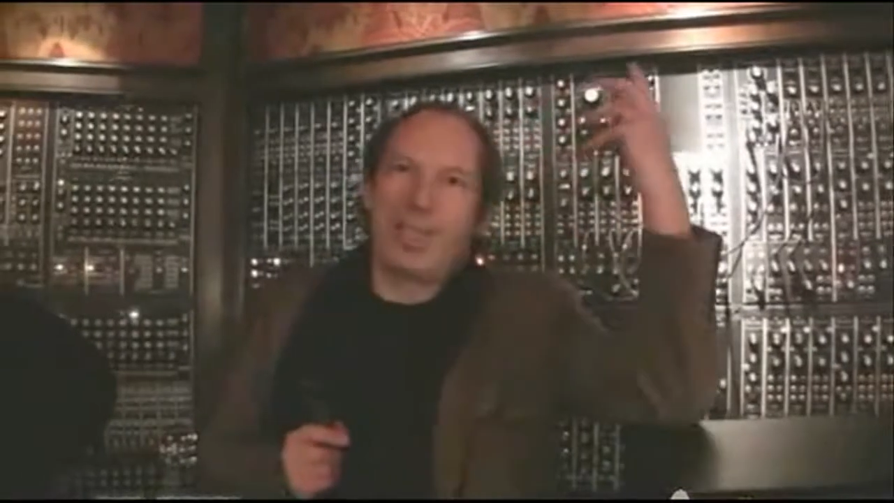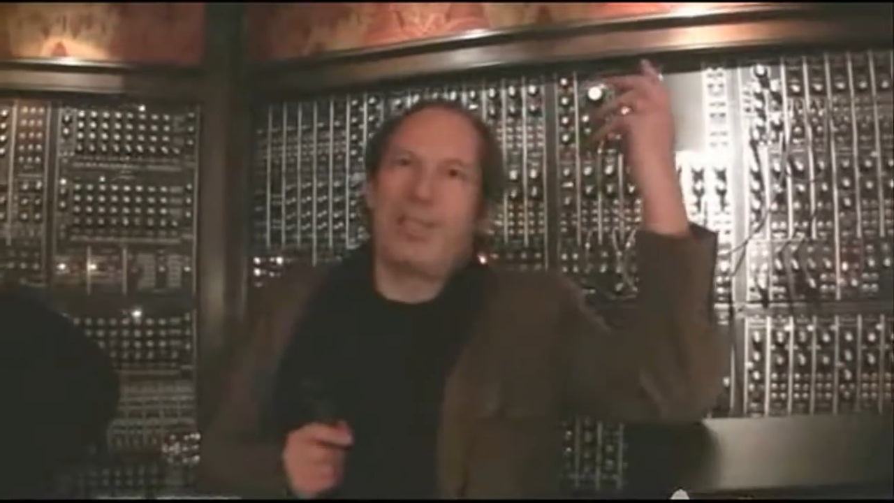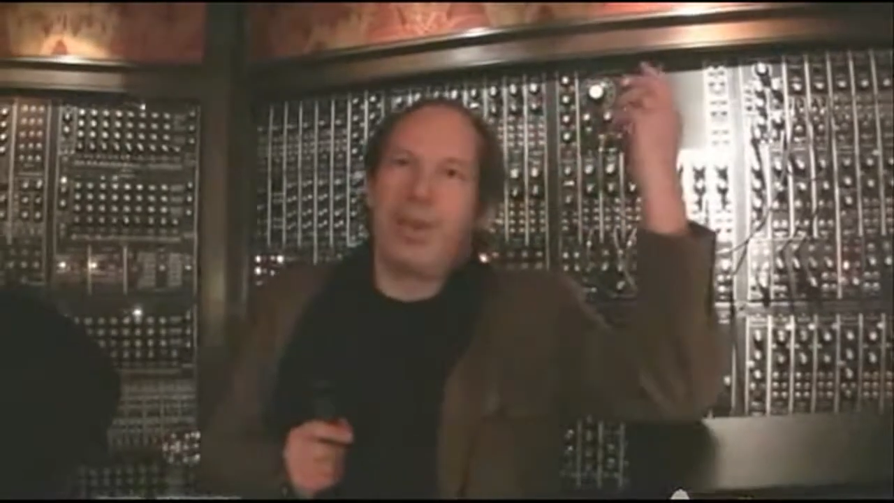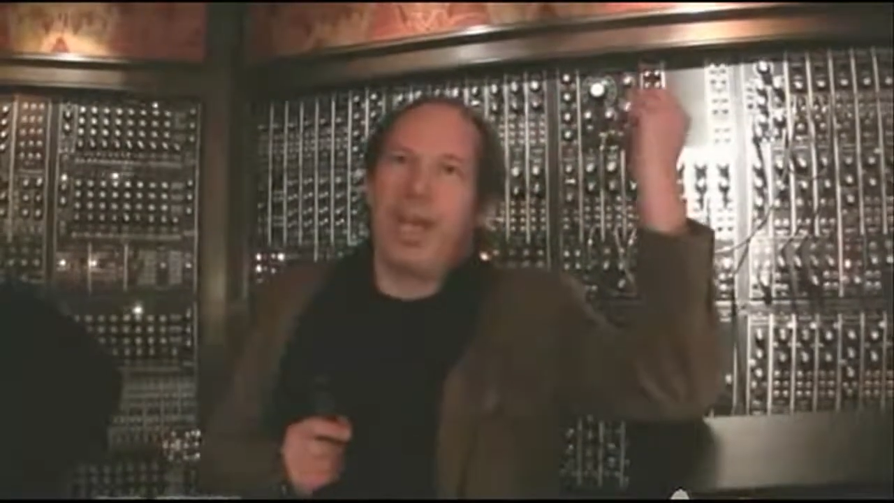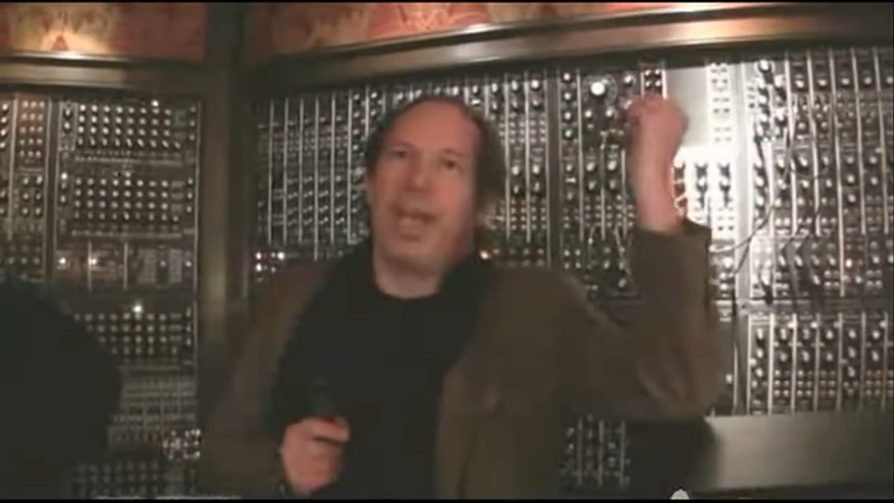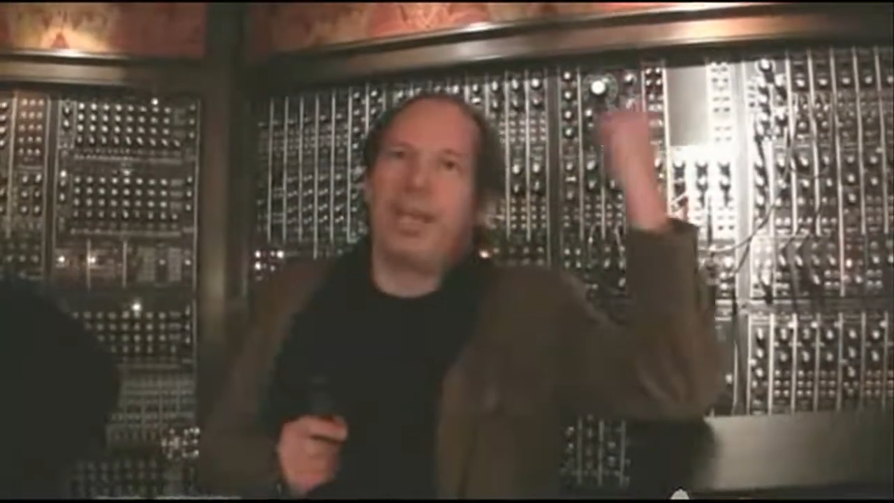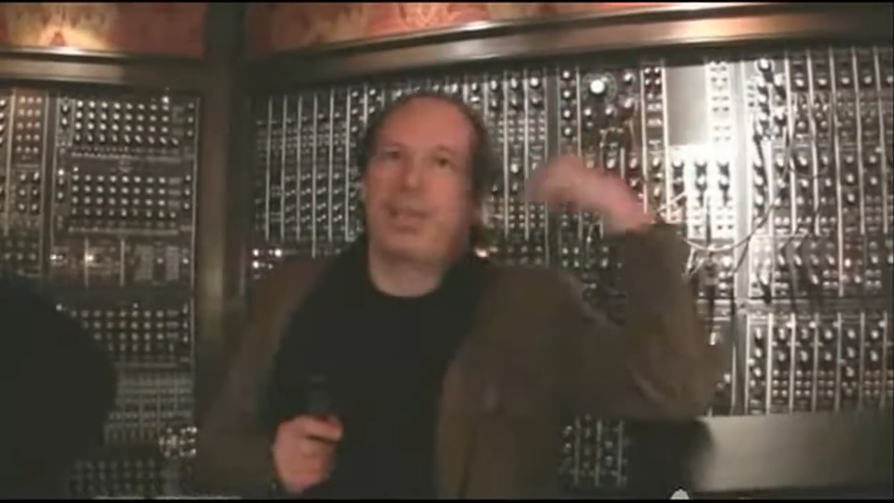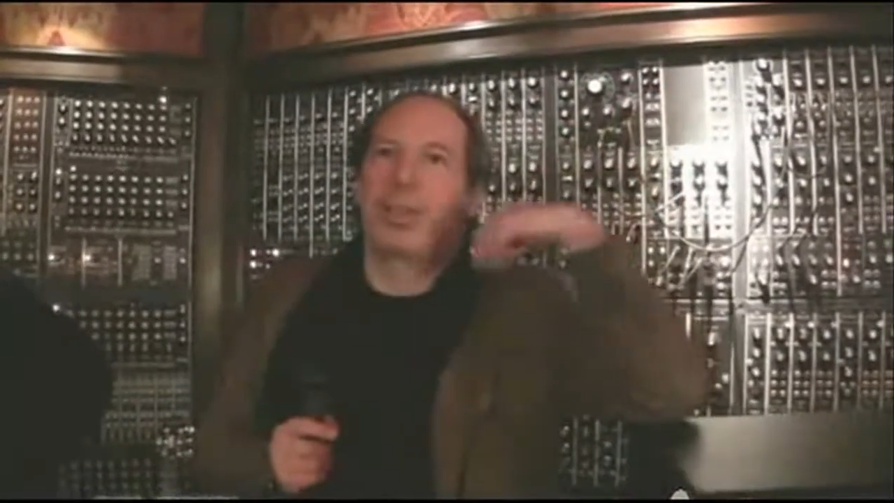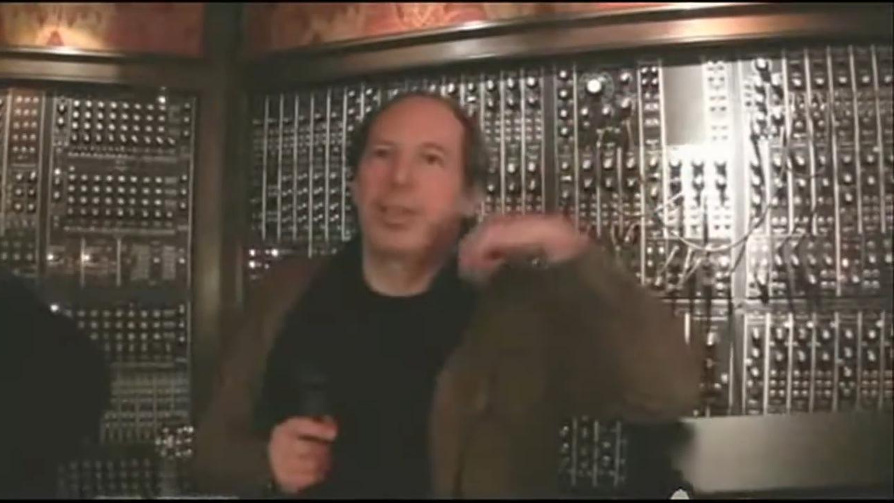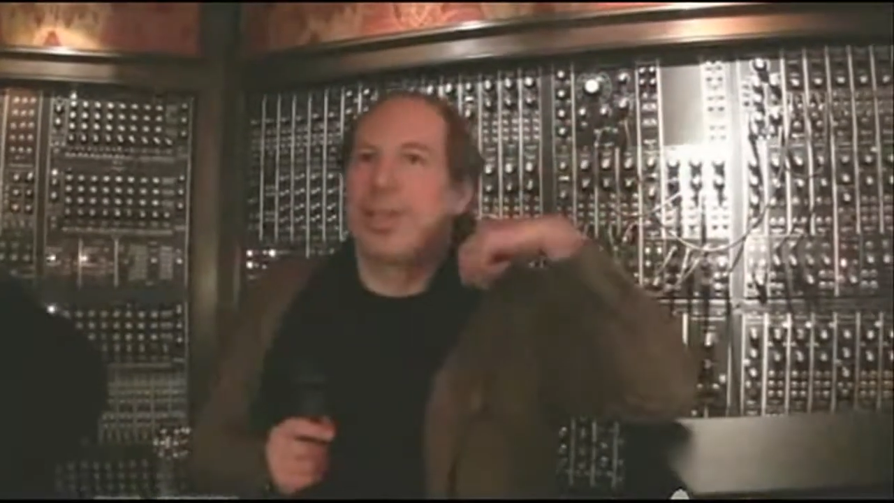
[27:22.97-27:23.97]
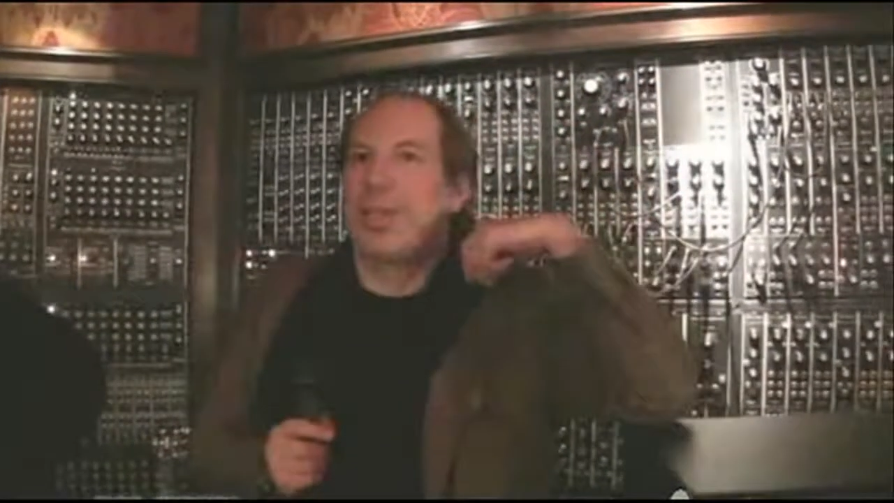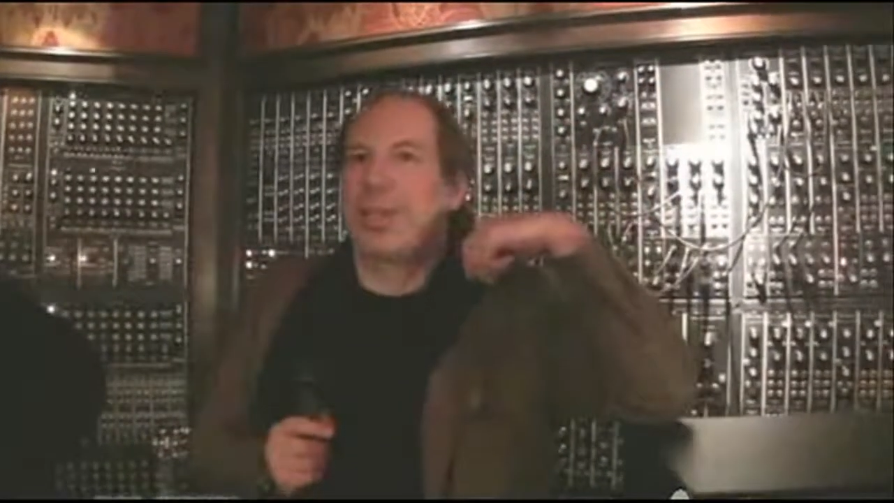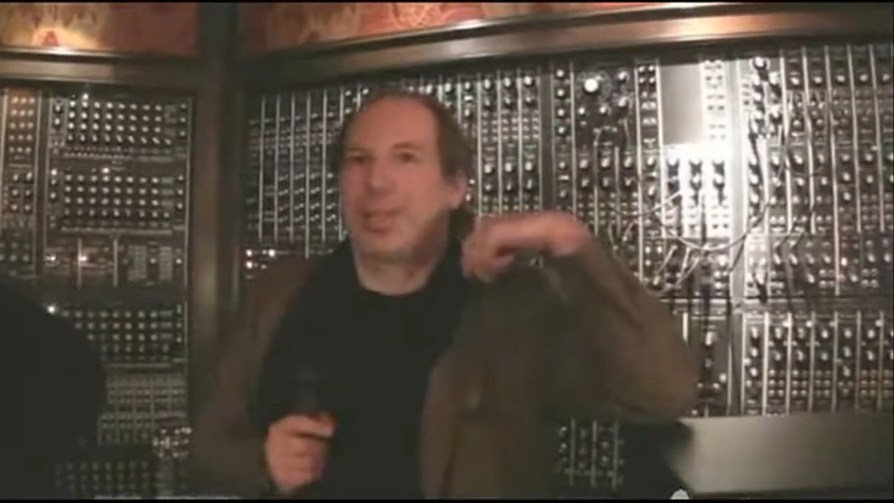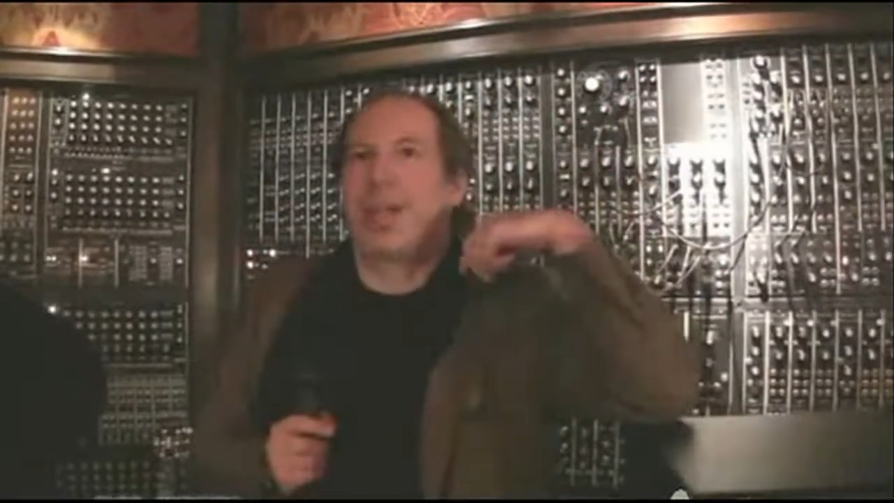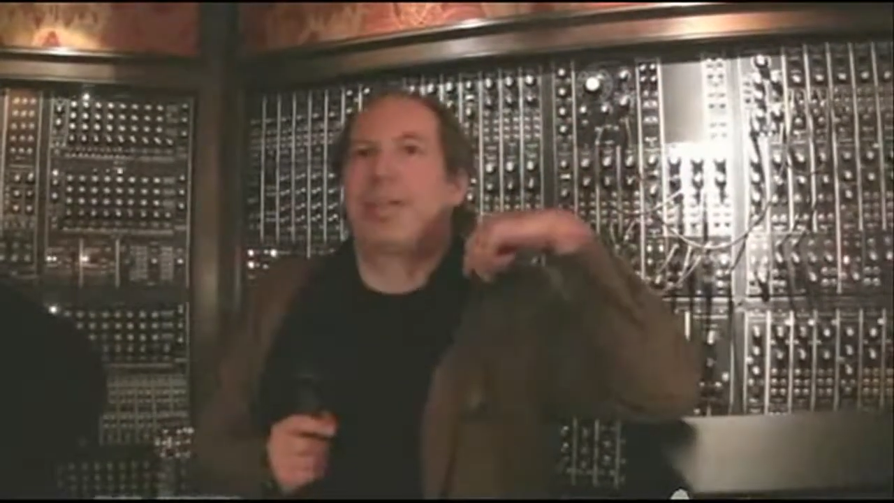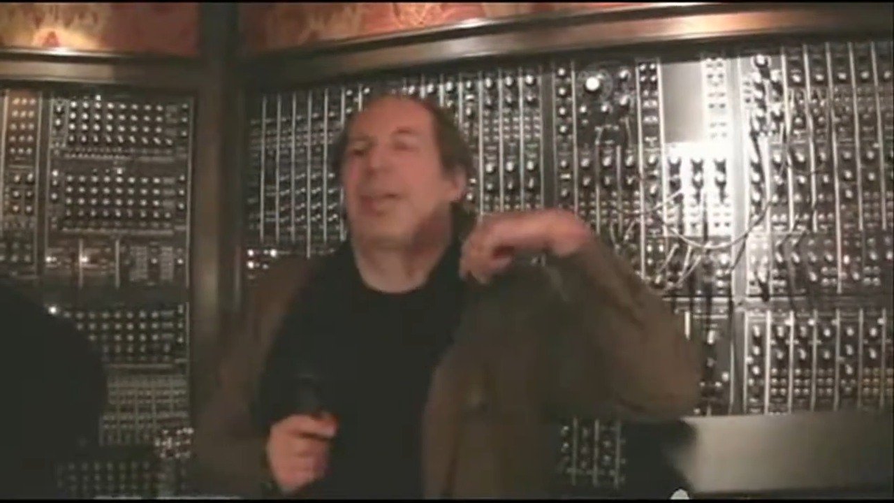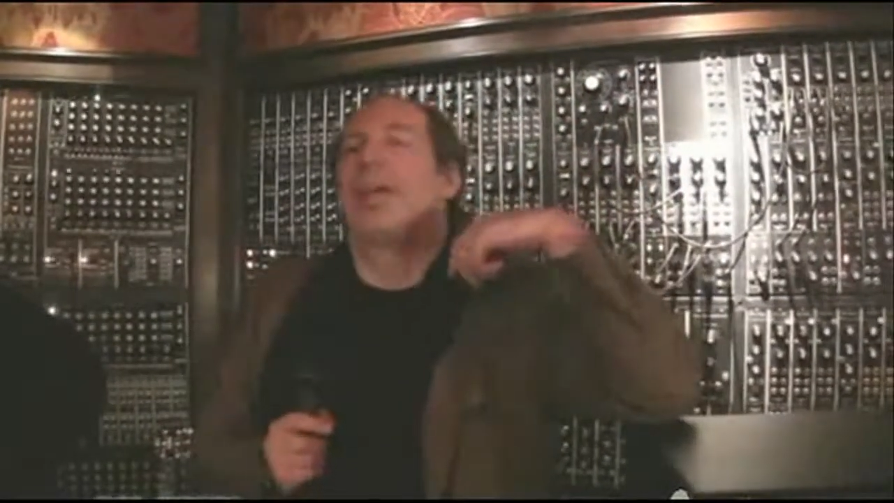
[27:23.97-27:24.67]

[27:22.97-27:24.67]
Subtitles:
in your head you could synthesize.